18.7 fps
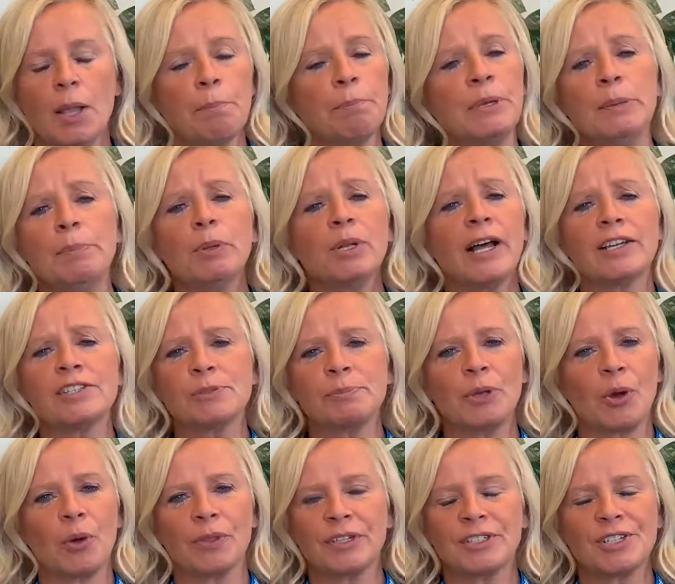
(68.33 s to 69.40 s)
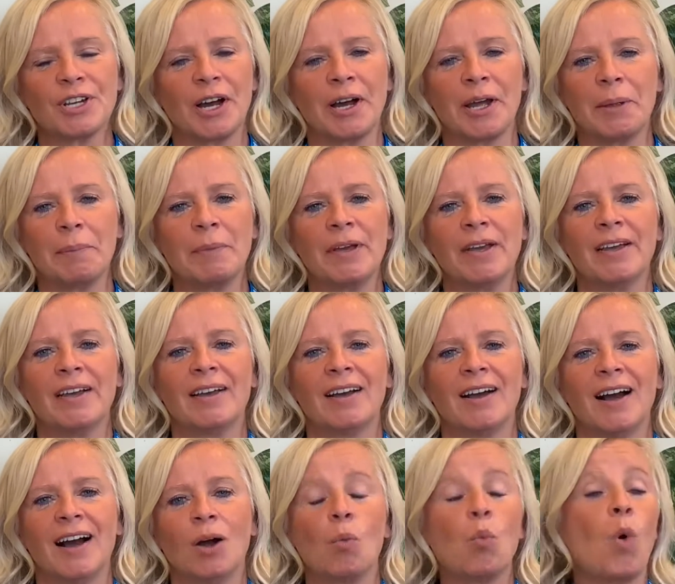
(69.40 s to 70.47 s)
People ask me all the time
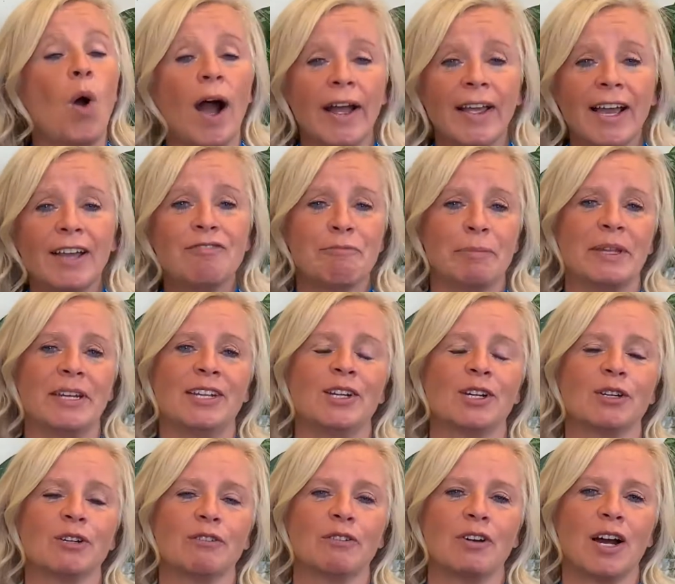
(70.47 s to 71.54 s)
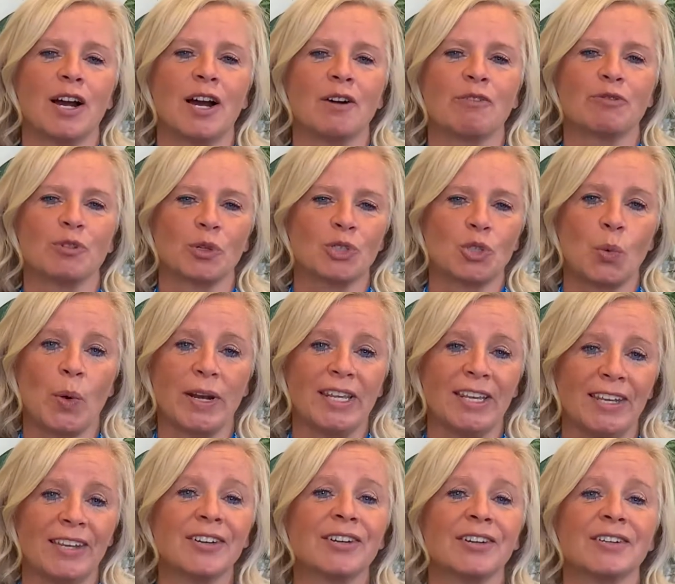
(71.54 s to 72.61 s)
why I've been here for 20
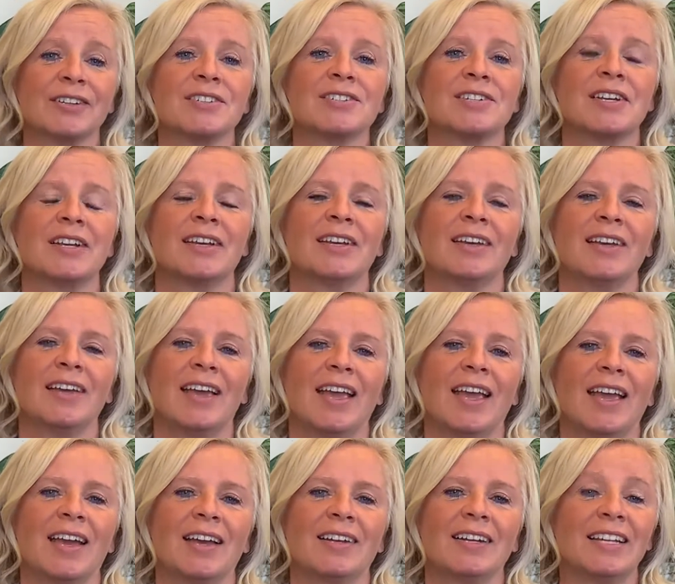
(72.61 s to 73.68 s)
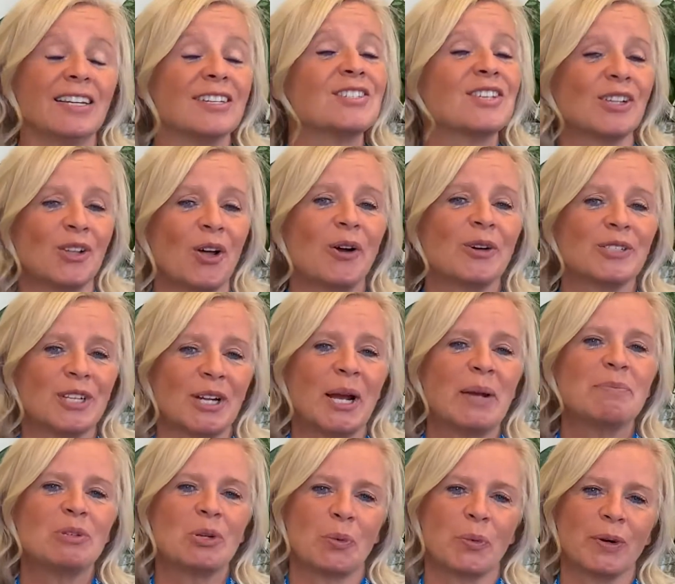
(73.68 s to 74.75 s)
years, and it is a long
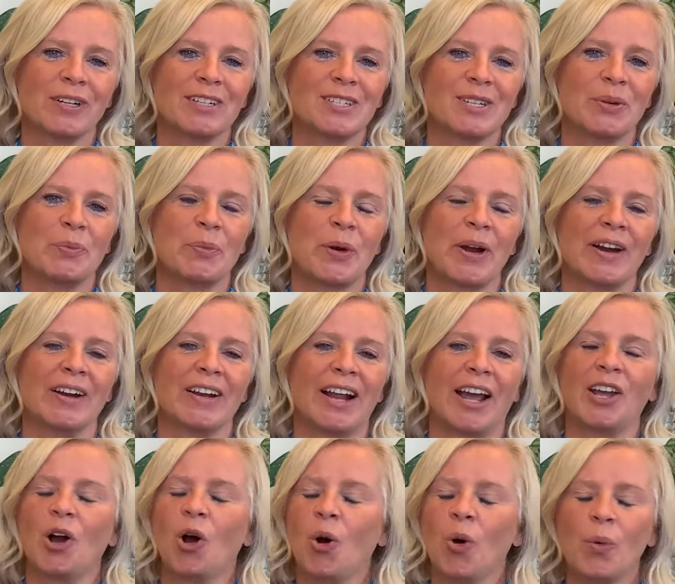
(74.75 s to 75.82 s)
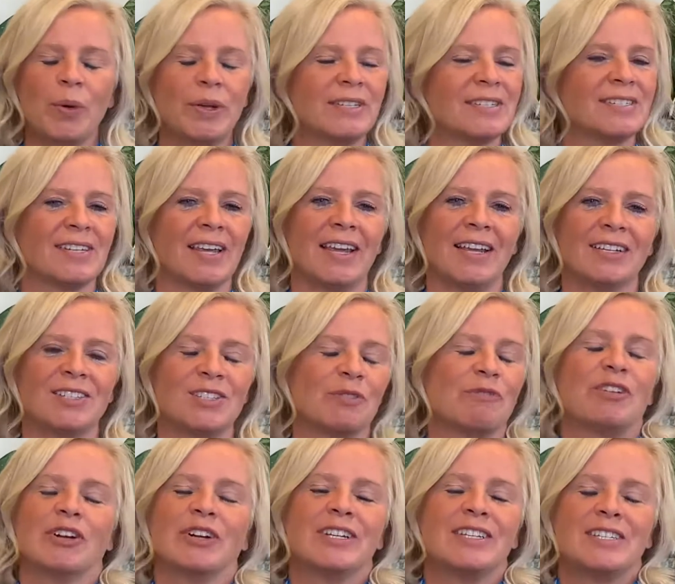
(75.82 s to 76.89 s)
time to work somewhere, and I always say it's a
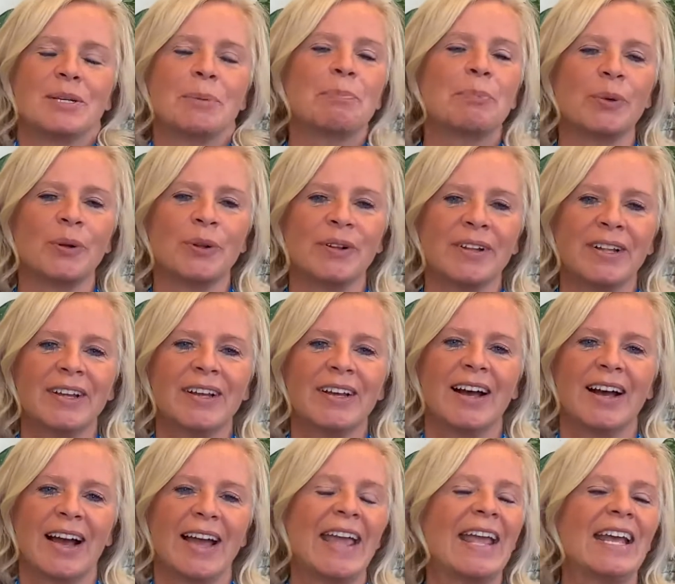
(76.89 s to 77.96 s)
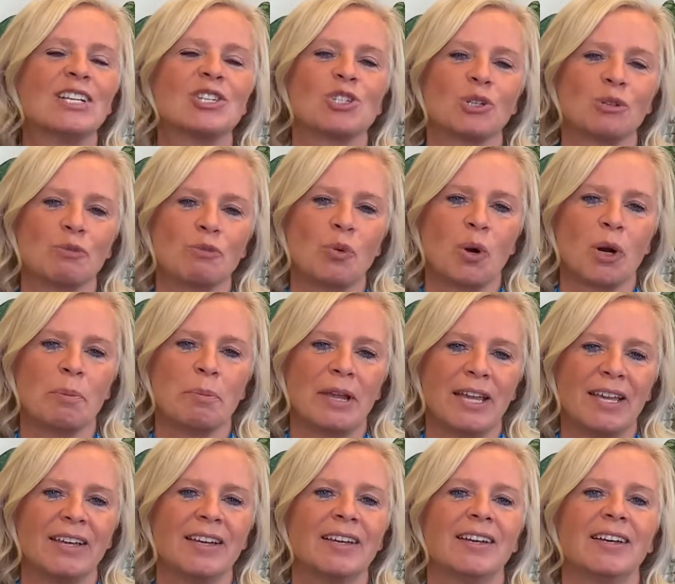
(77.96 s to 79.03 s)
very simple answer for
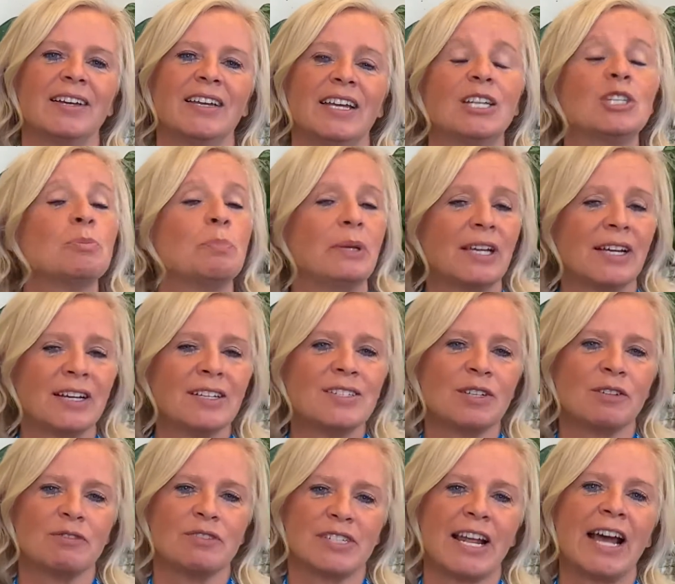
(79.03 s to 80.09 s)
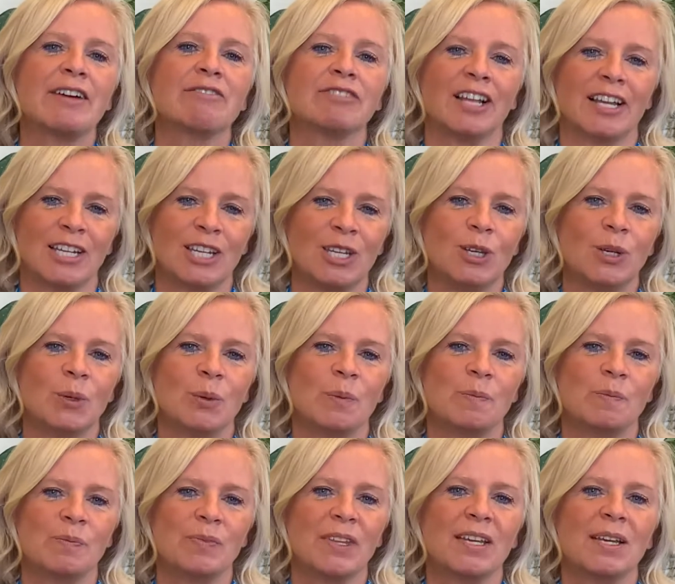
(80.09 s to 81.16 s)
me. It's because of staff like you,
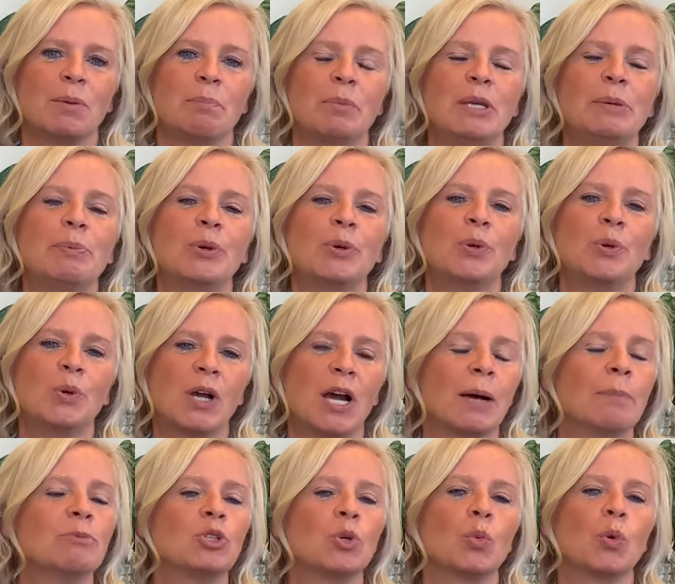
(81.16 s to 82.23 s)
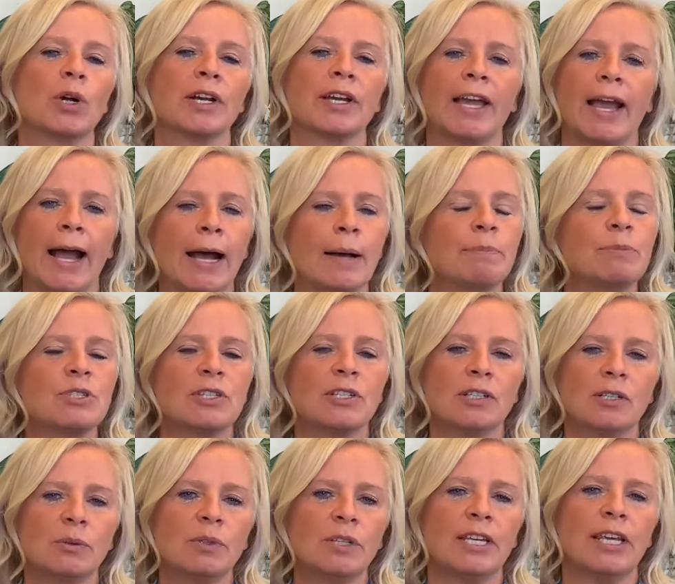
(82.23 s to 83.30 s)
people who come to work
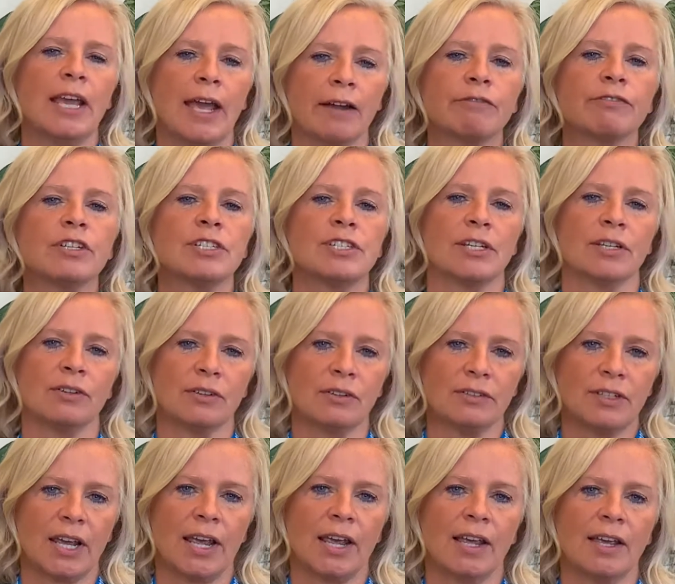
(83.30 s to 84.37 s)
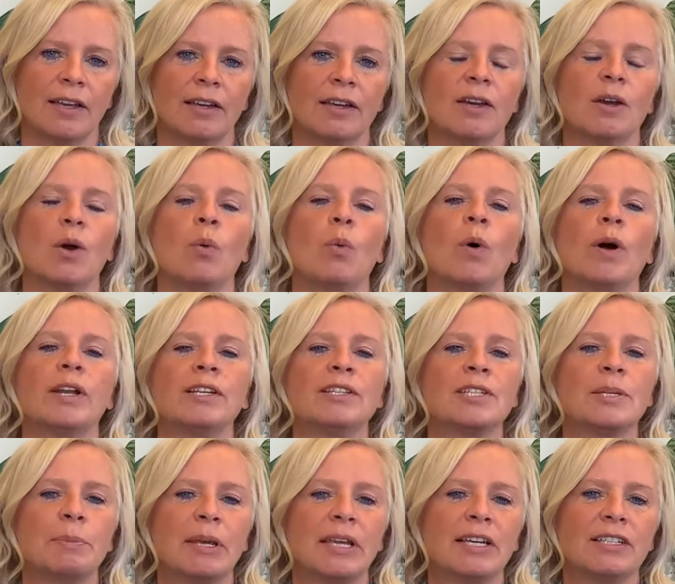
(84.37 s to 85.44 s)
absolutely every single day wanting
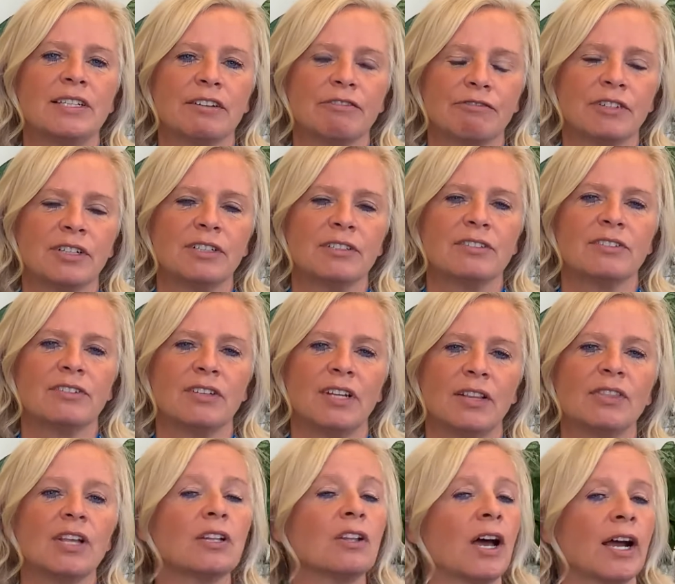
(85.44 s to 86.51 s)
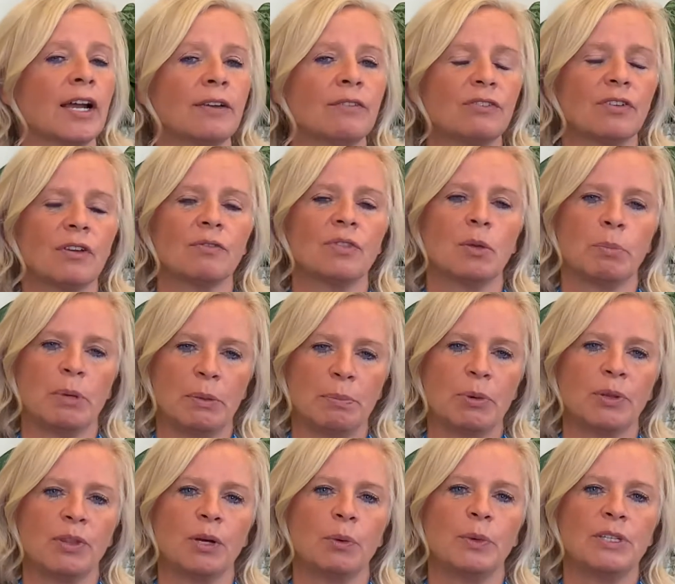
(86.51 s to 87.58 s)
to make a difference in the lives of the
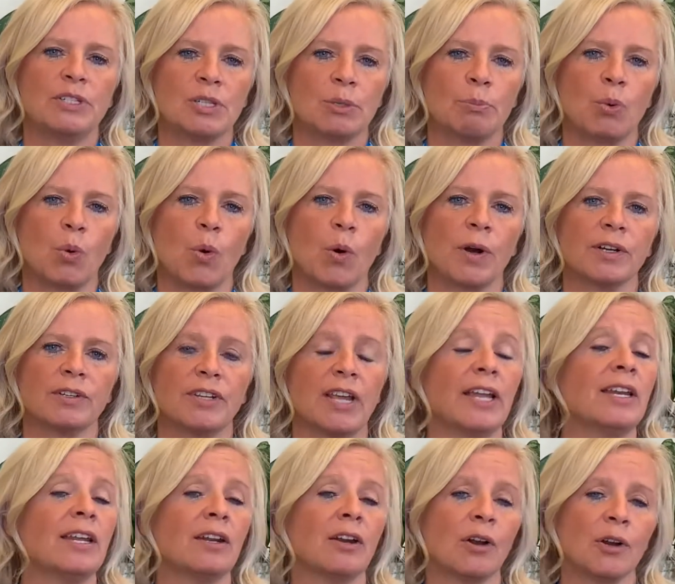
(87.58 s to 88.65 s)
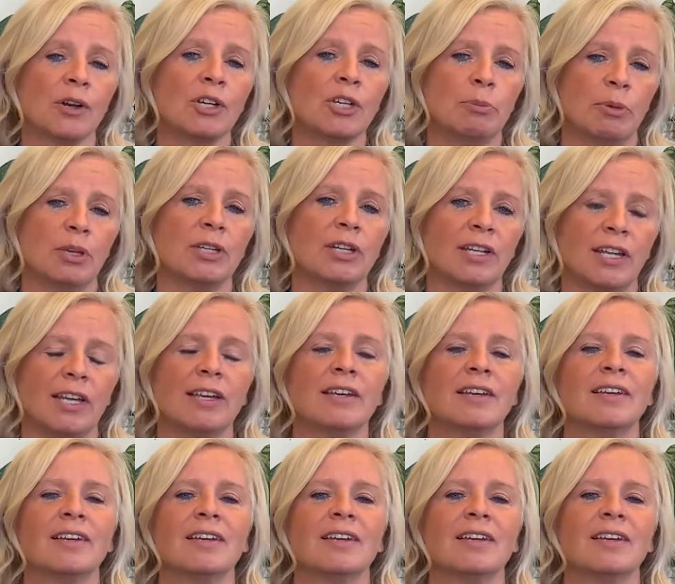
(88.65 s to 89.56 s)
people that we support and in our community.